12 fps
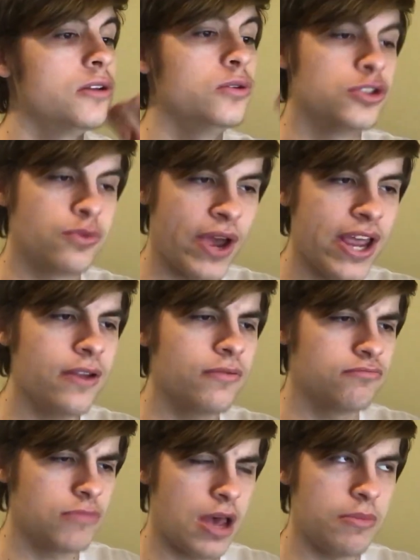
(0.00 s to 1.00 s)
Lose
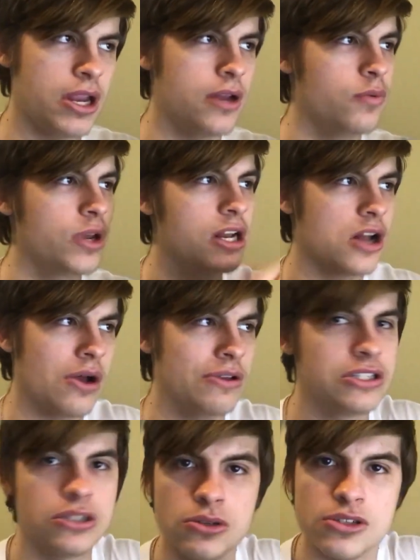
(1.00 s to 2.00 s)
weight. I mean, we could
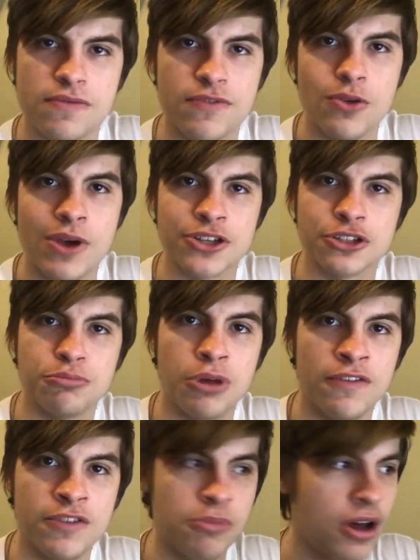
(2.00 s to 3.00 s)
always lose a few extra
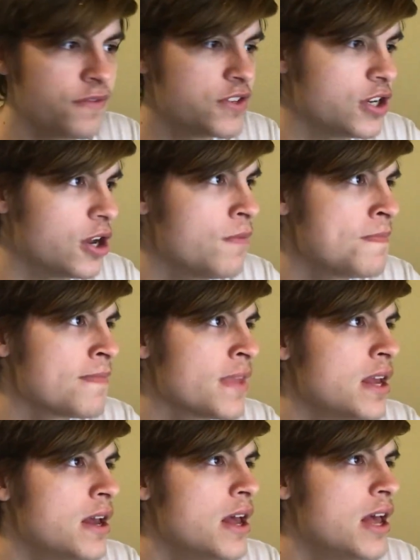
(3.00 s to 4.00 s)
buffy buffs, you know?
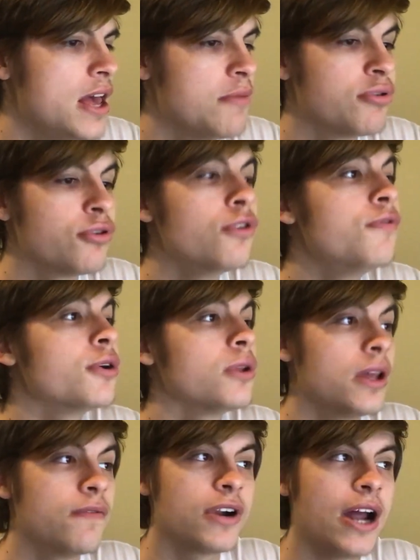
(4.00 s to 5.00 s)
Improve
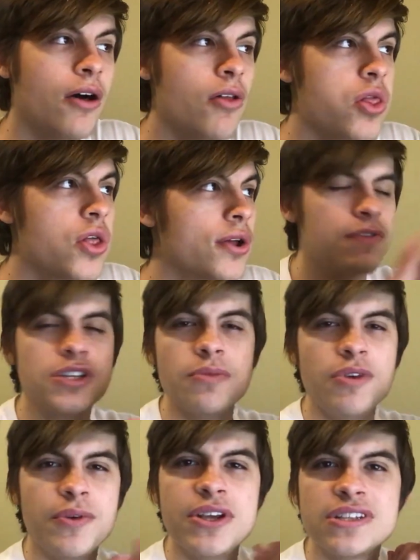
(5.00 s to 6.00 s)
your liver health. For
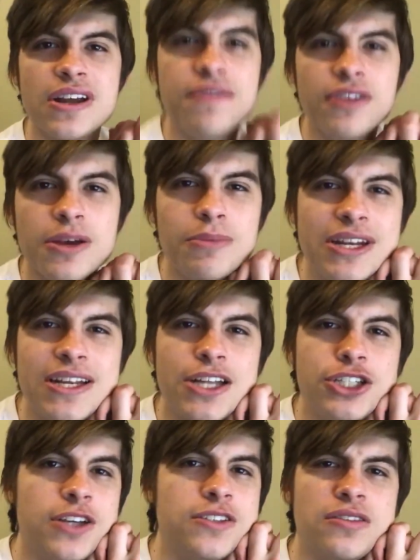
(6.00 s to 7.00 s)
some reason, I feel like my
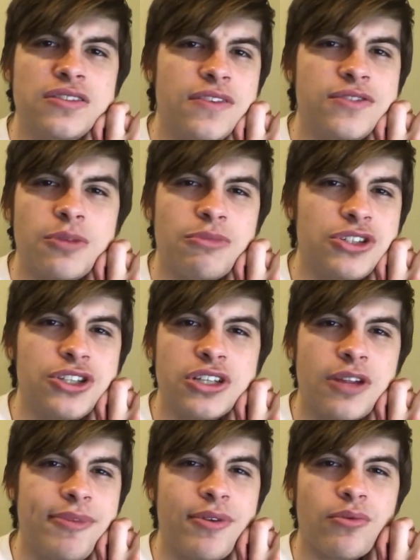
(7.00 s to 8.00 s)
digestive system is
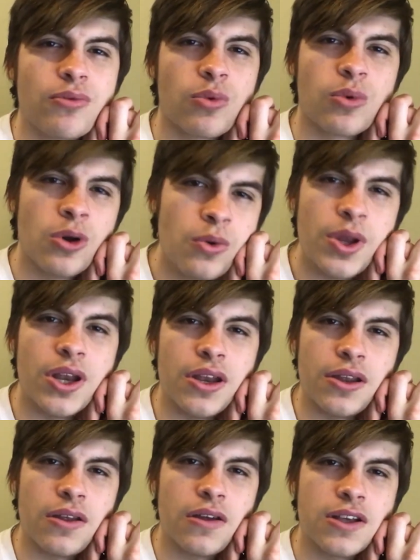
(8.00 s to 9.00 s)
just gonna be
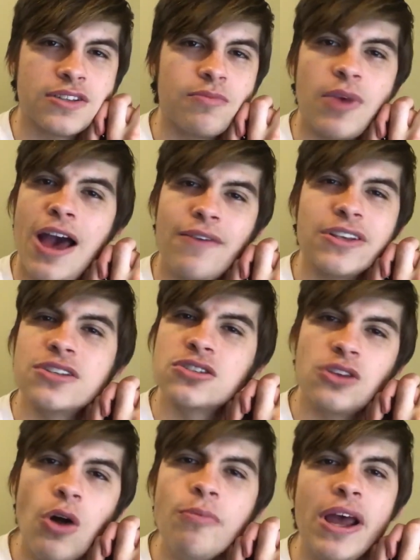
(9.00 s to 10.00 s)
ruined because I'm having
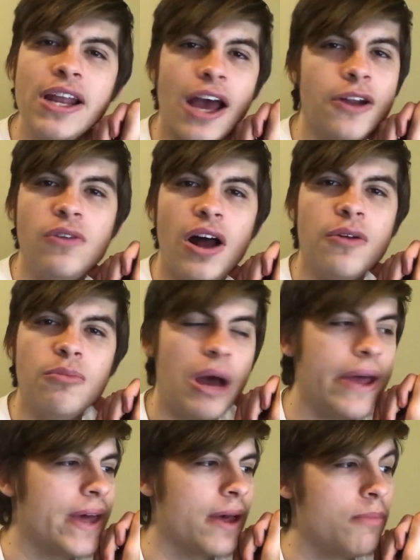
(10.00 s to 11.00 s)
so many. I don't
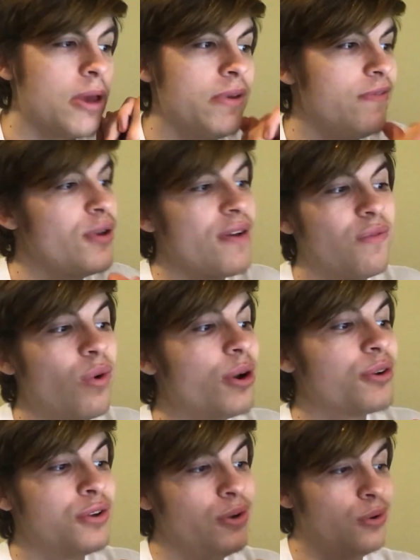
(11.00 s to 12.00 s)
buy that. Maybe if you have
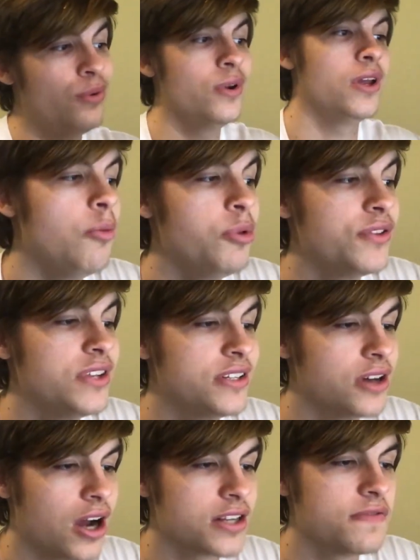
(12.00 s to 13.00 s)
one or two. Help with
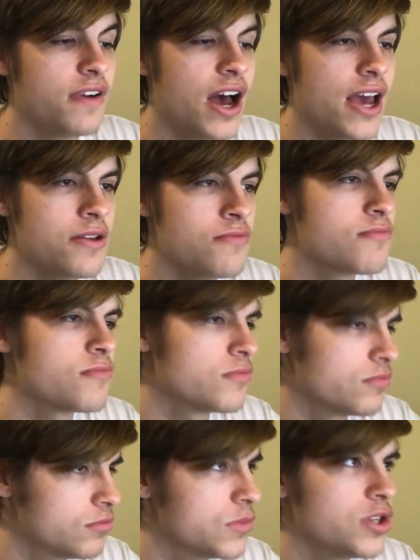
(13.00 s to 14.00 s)
detoxifying,
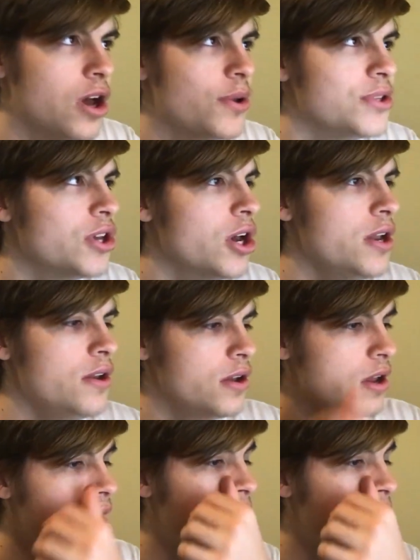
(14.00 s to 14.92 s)
it's always good.